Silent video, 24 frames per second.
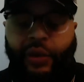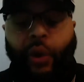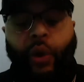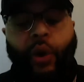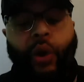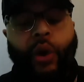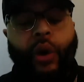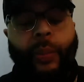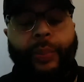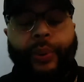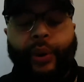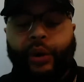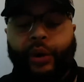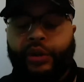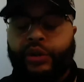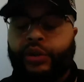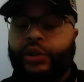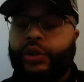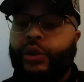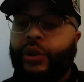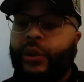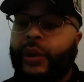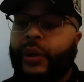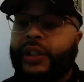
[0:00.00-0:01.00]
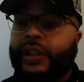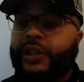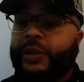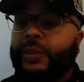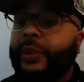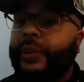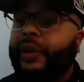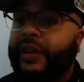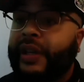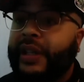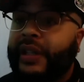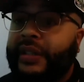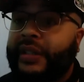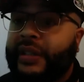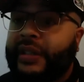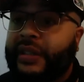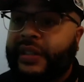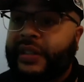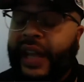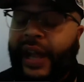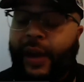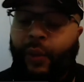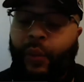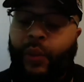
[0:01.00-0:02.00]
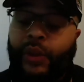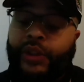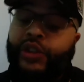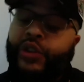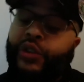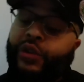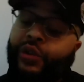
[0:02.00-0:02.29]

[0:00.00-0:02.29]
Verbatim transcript: all personal experiences. And what's